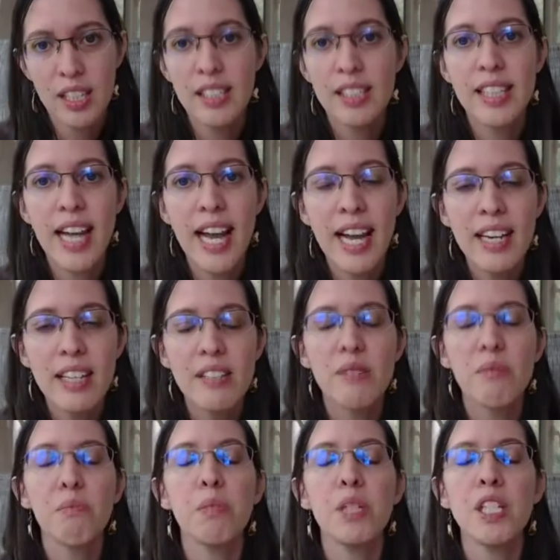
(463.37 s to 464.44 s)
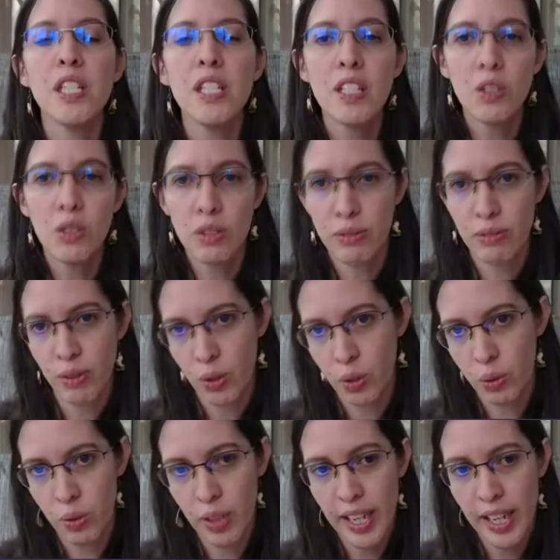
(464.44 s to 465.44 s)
that is beautiful.